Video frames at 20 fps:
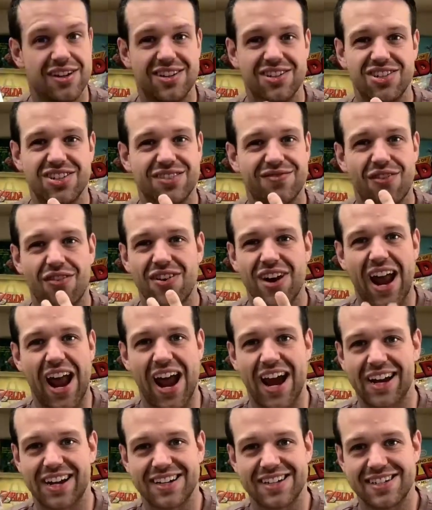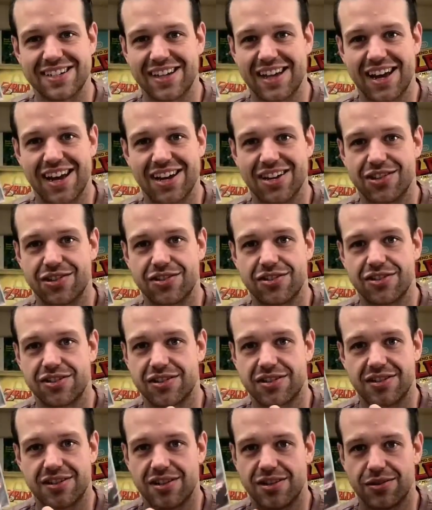Just very hack and slash,
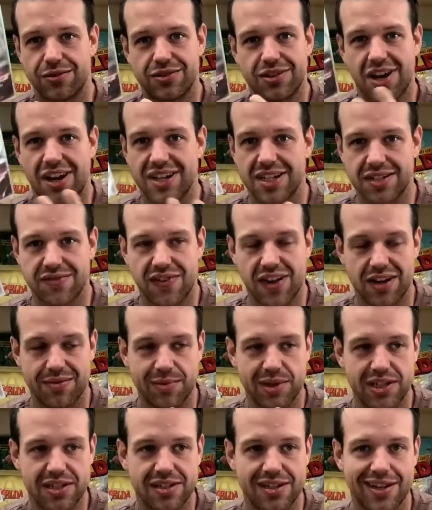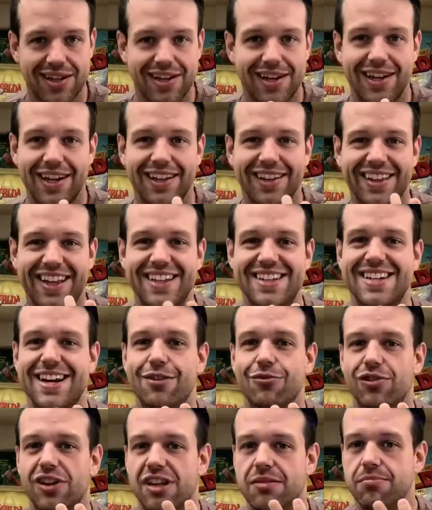just, tons of enemies. That's not
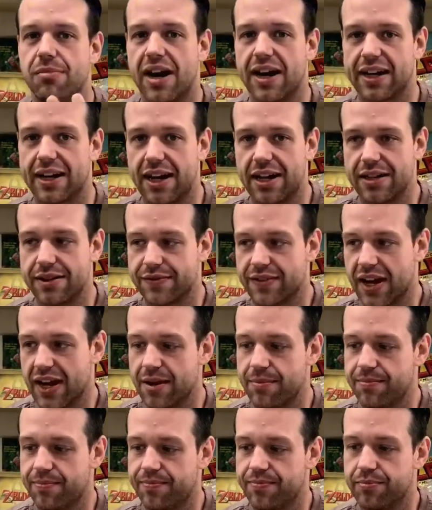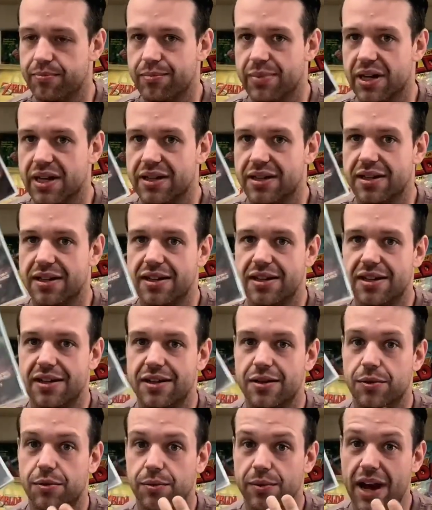really my kind of game, but
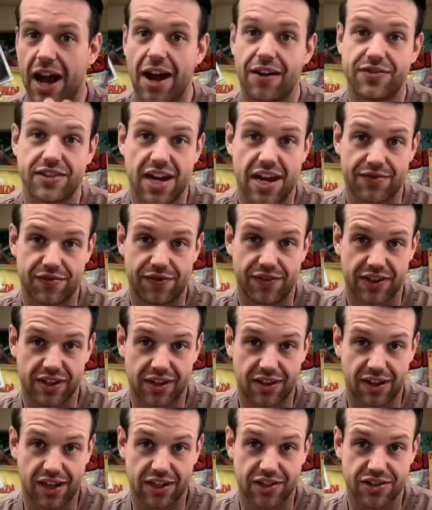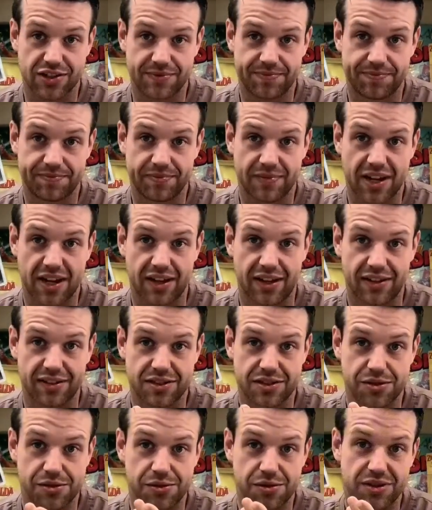we have to have it for the collection. And
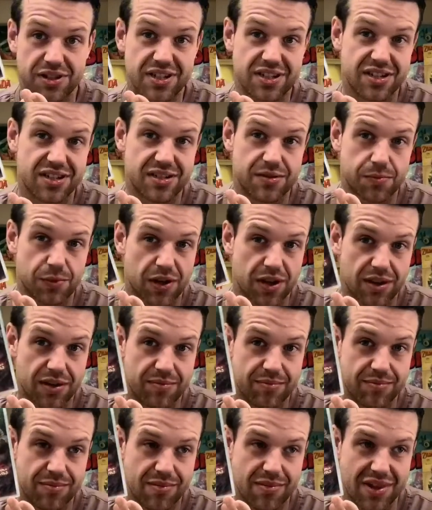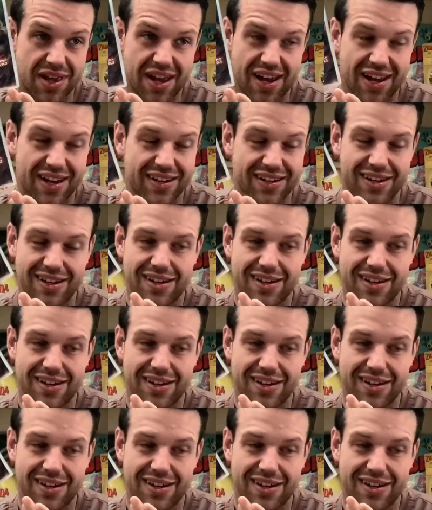so this is one of them that